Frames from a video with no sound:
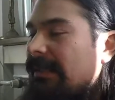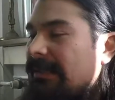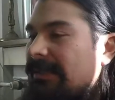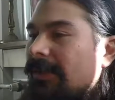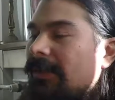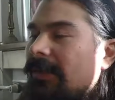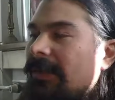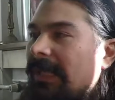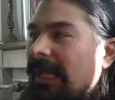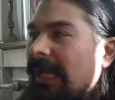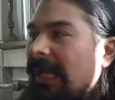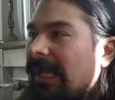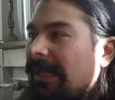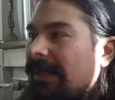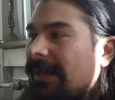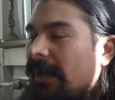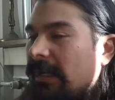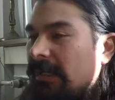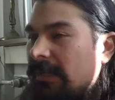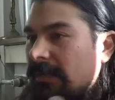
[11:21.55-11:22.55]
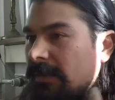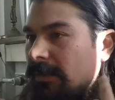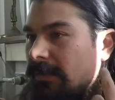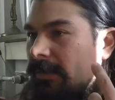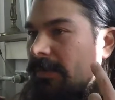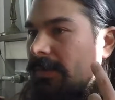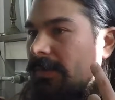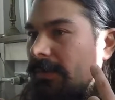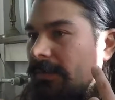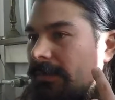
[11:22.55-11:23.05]
It's okay not
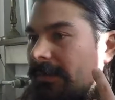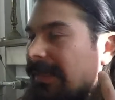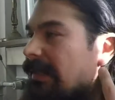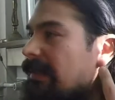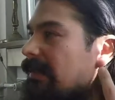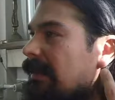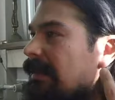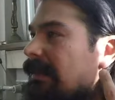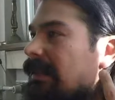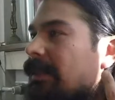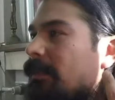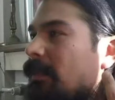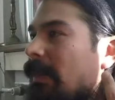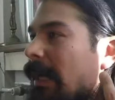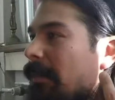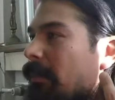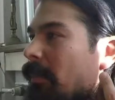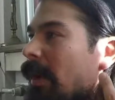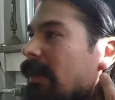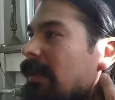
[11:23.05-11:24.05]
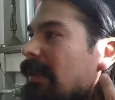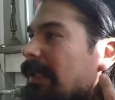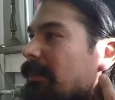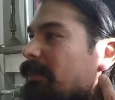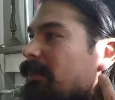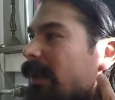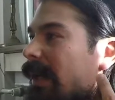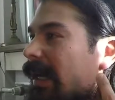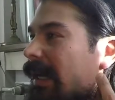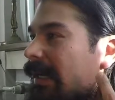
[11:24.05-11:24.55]
to listen to my monkey
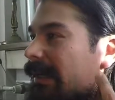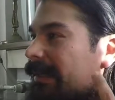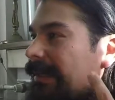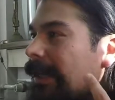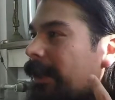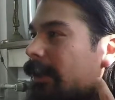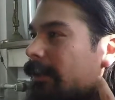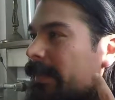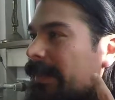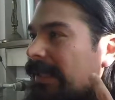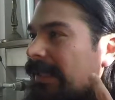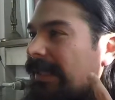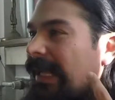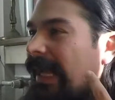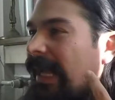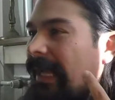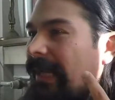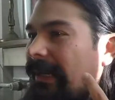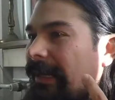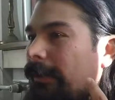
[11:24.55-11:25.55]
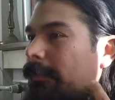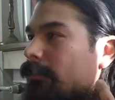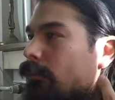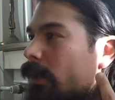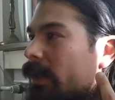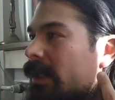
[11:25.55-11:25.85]
brain tell me that I'm